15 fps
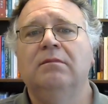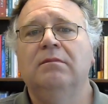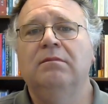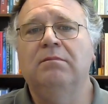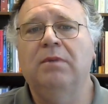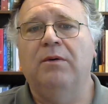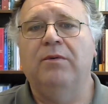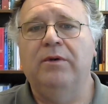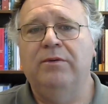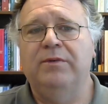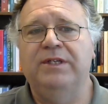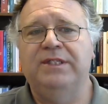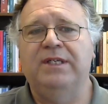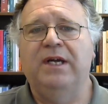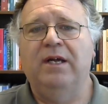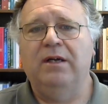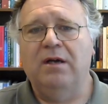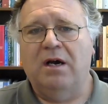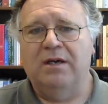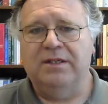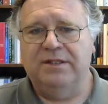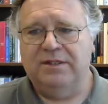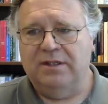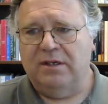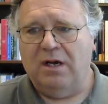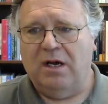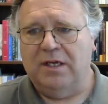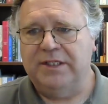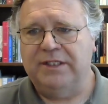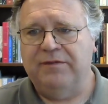but when we say God is the
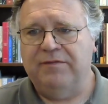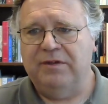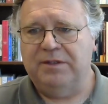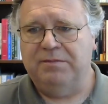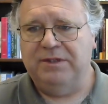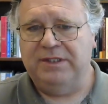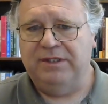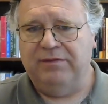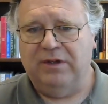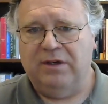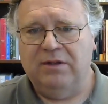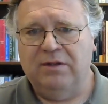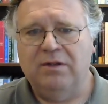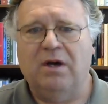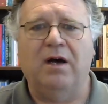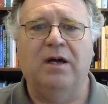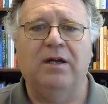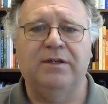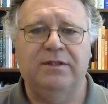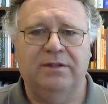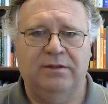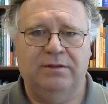cause of a specific thought,